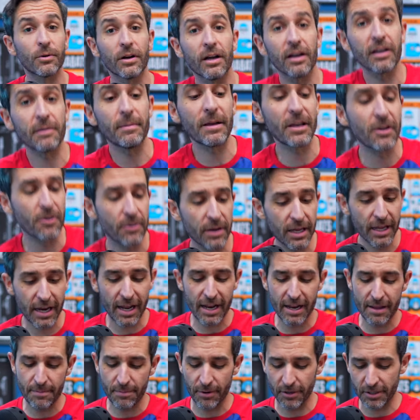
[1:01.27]
We're not gonna be going in
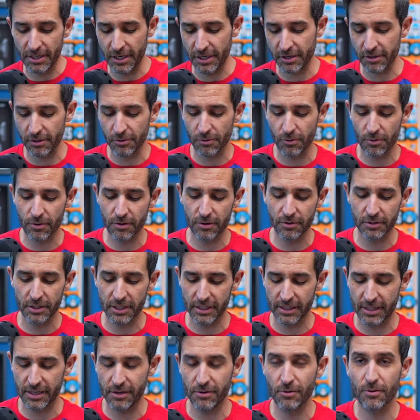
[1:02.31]
any particular order,
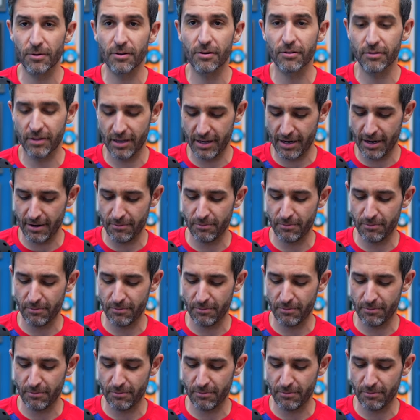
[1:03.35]
just the order that I